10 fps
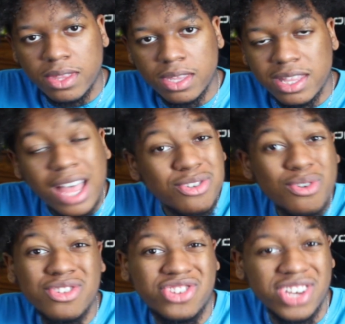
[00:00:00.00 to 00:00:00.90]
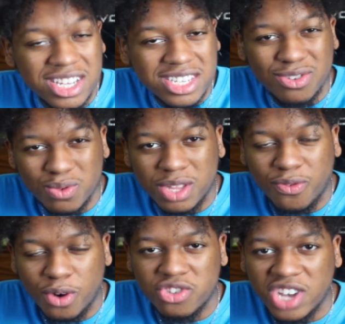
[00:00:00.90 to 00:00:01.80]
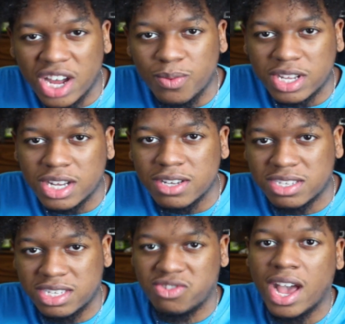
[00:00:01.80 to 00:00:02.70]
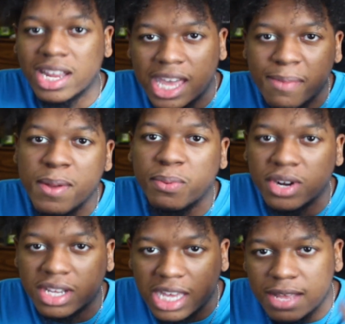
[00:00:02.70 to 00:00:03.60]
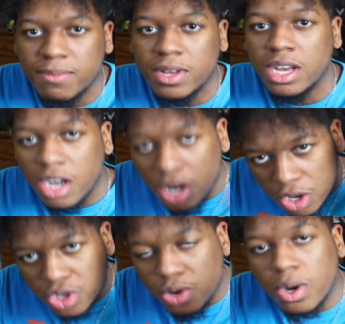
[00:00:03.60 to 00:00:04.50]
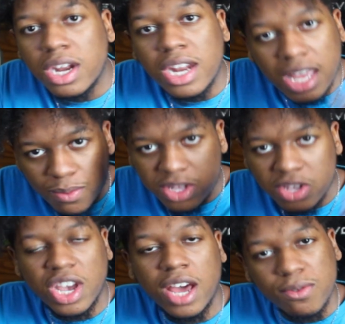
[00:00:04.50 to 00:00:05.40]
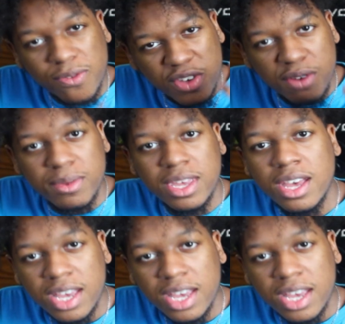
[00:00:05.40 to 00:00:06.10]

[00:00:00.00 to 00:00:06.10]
it's not doing justice really for the channel when it comes to trying to keep people to keep tuning in with the channel. You feel me?